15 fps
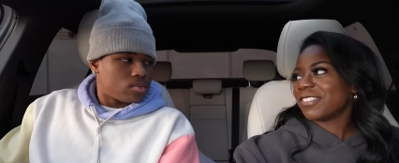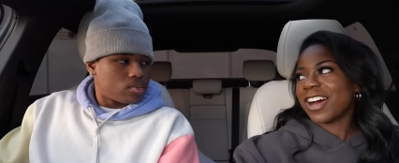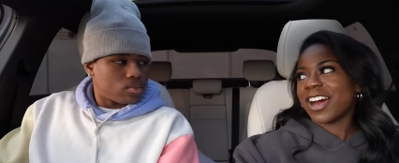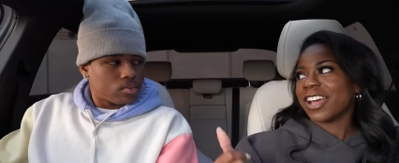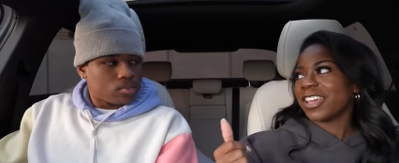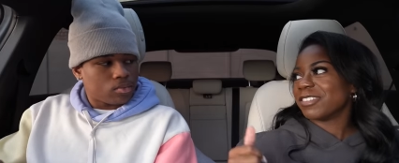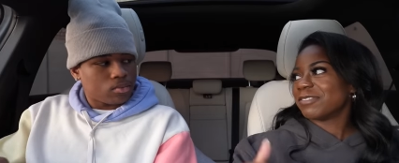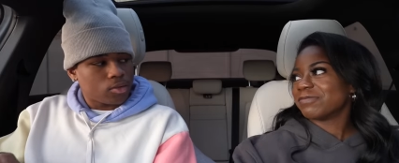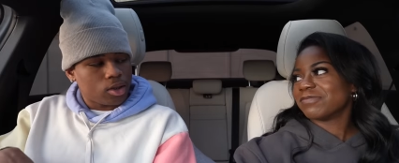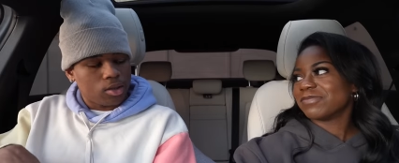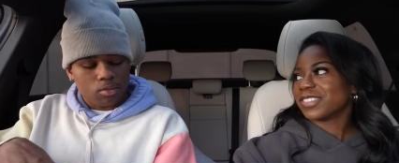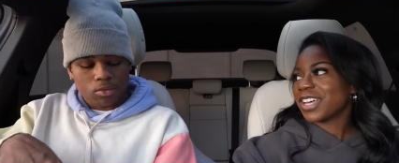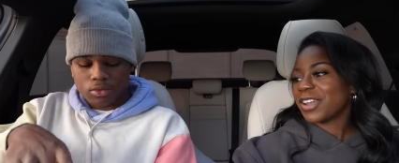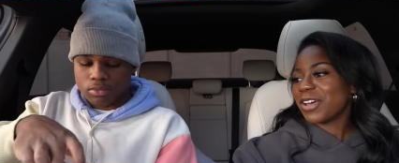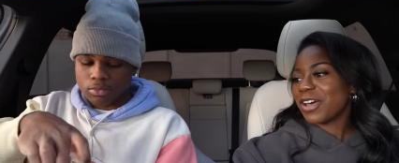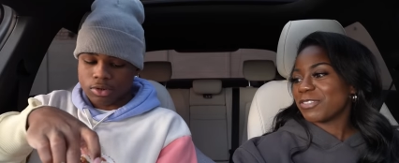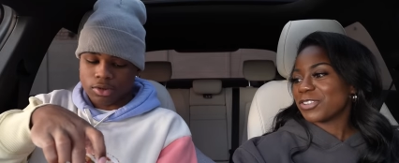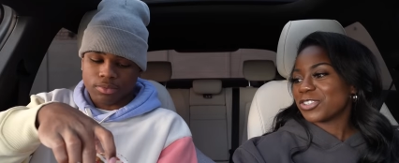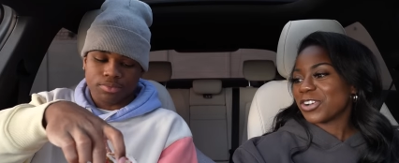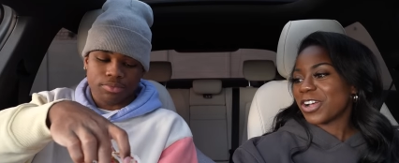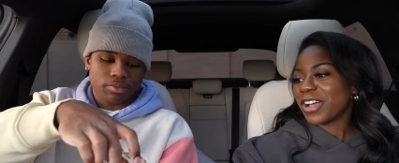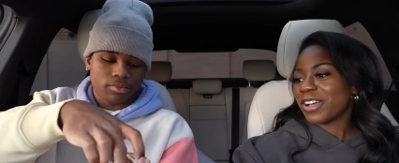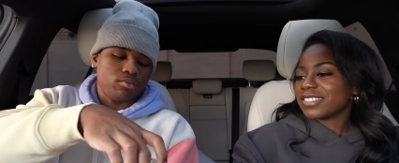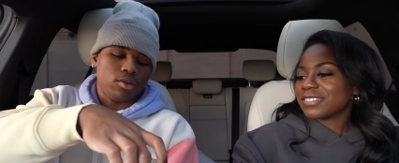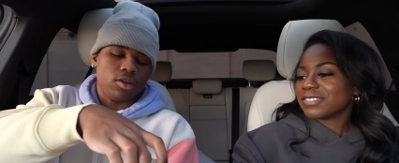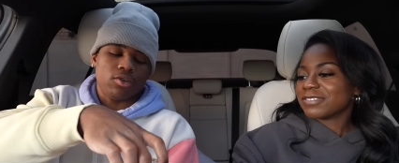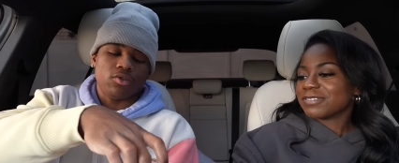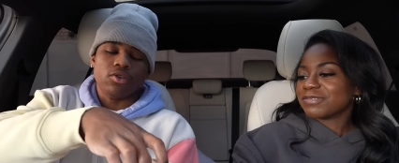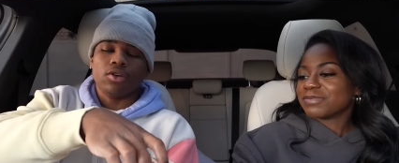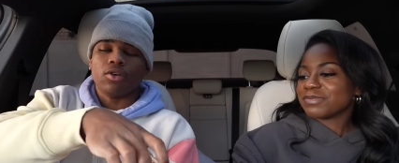Speaker 1: fine. Come on. I have bro. to try it.
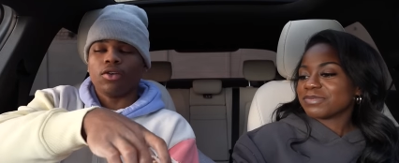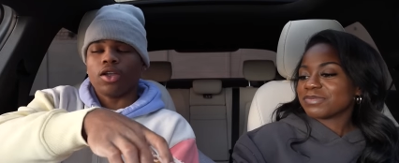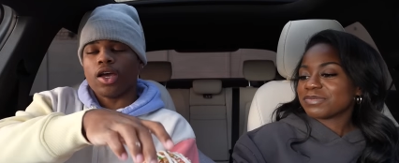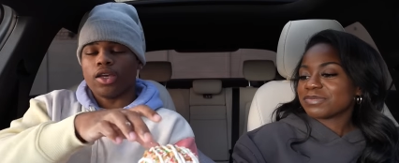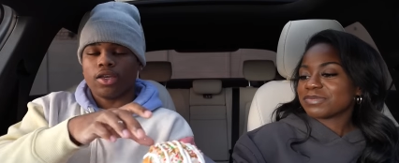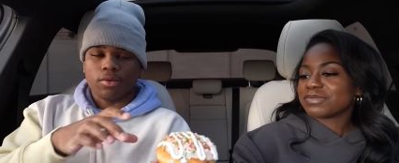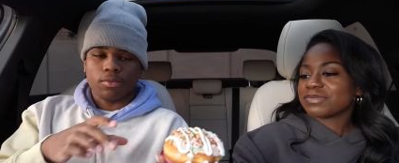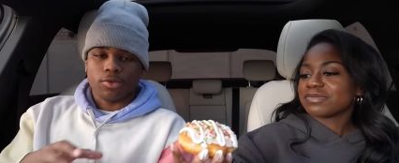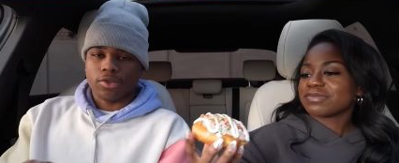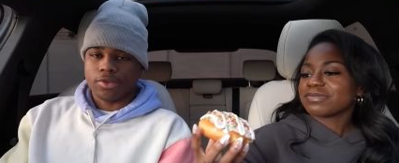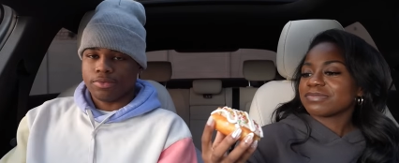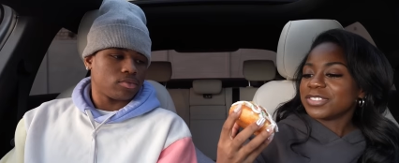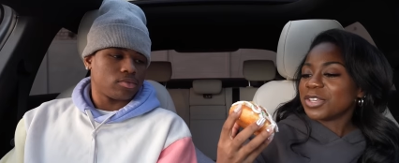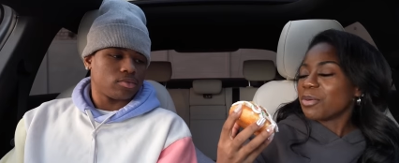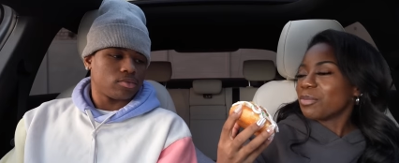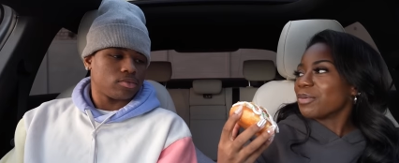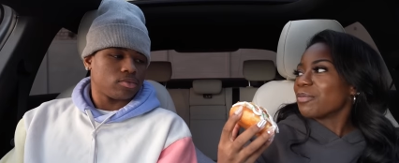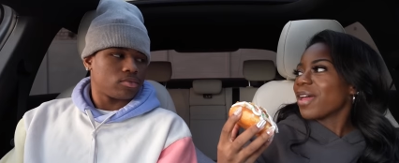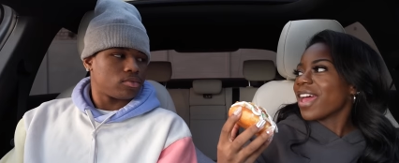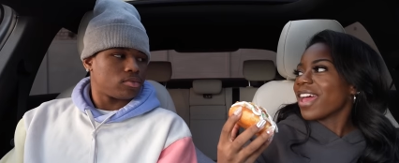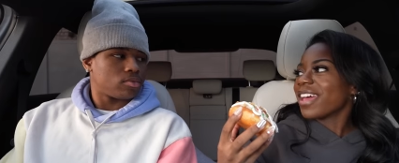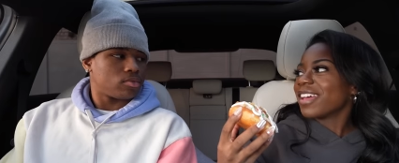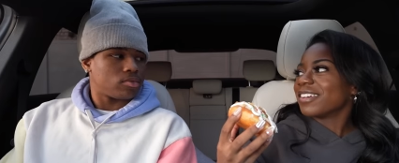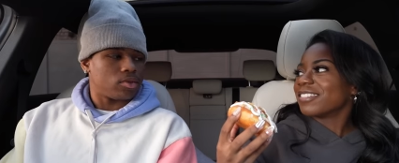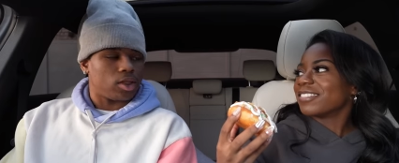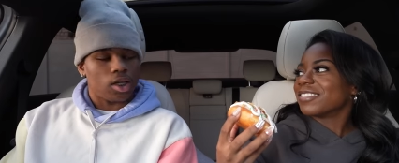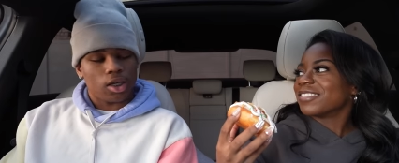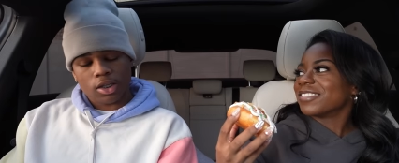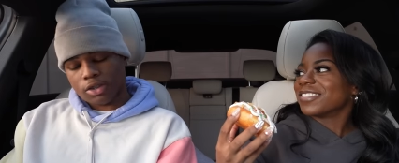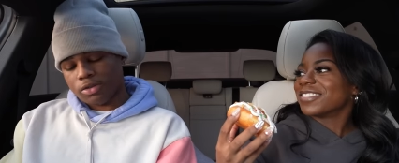
Speaker 2: Bro, if you don't like it, bro.
Speaker 1: You'll be mad.
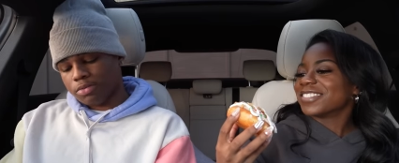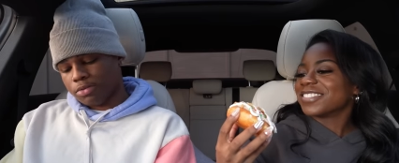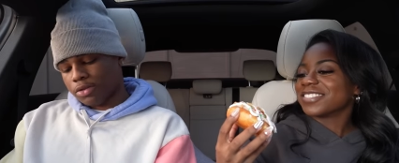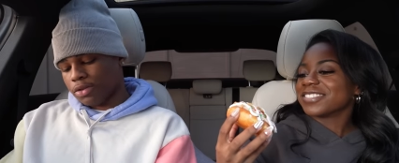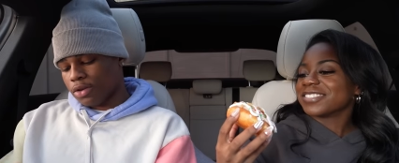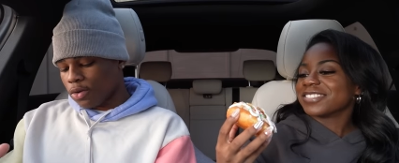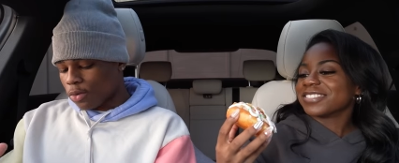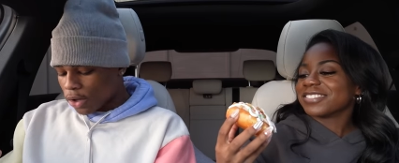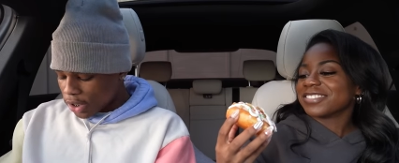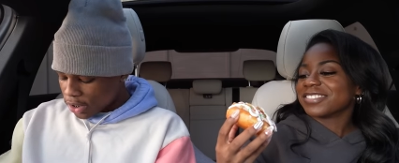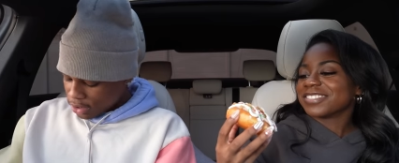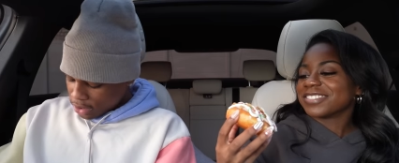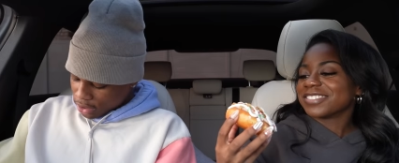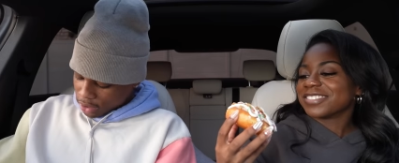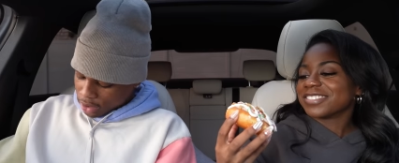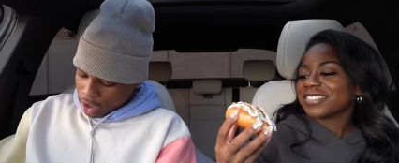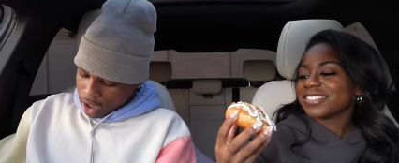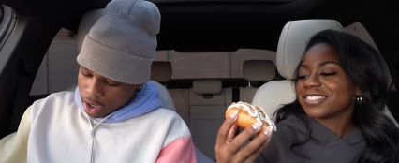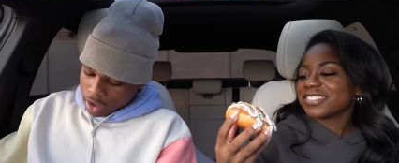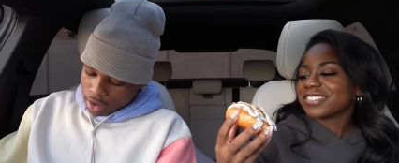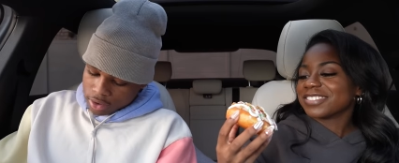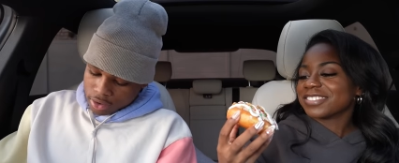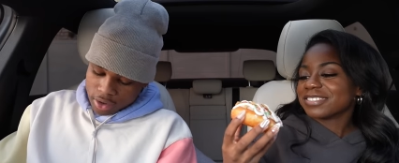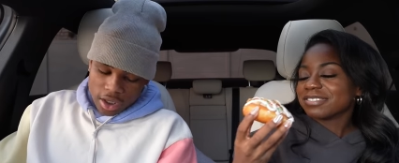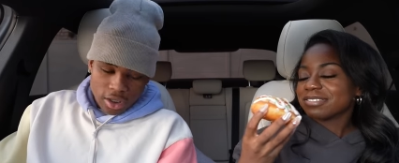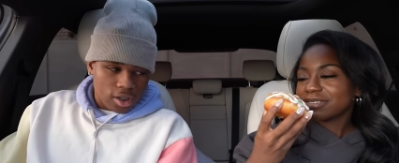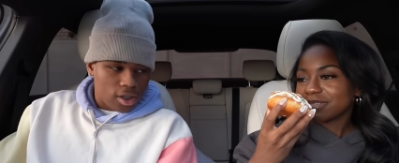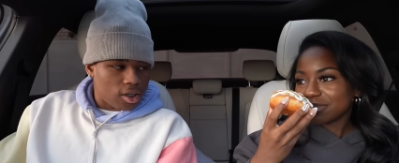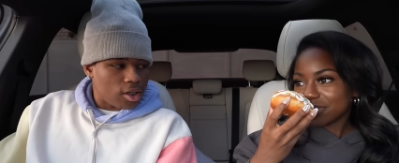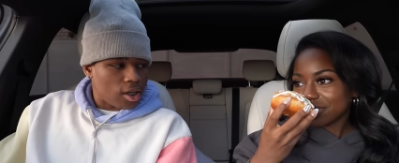
Speaker 2: Yes, bro. Don't waste it. Nah.
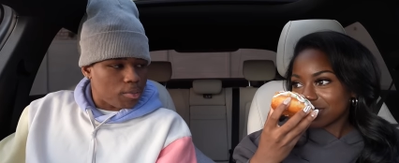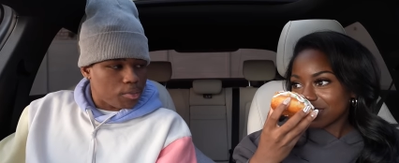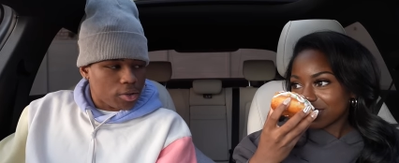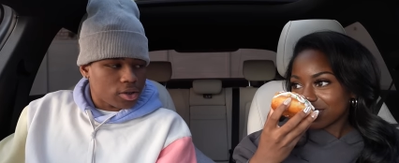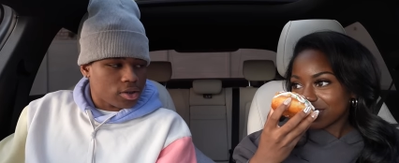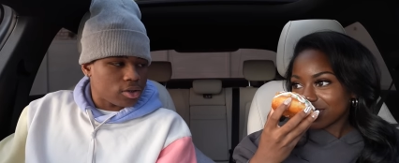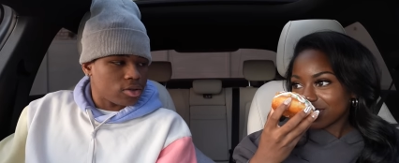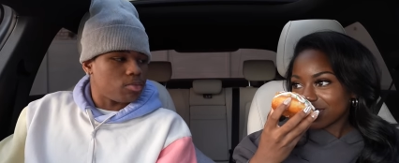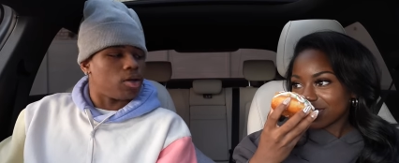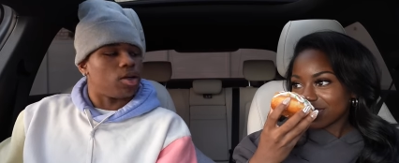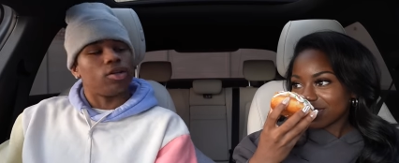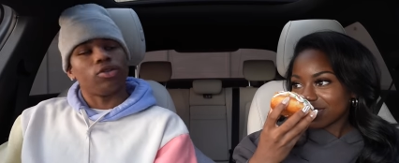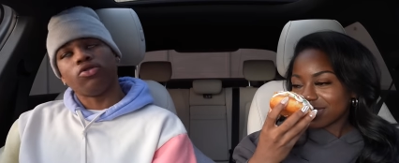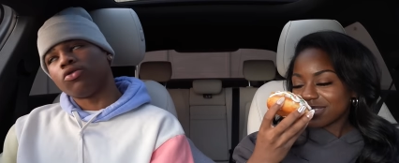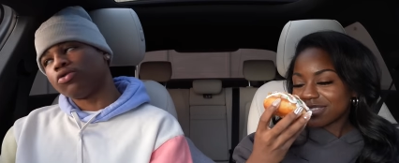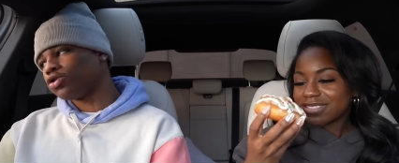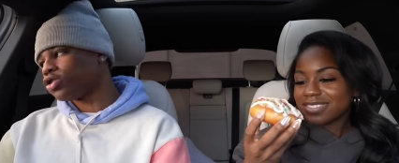They did they pressure. Bro, you gonna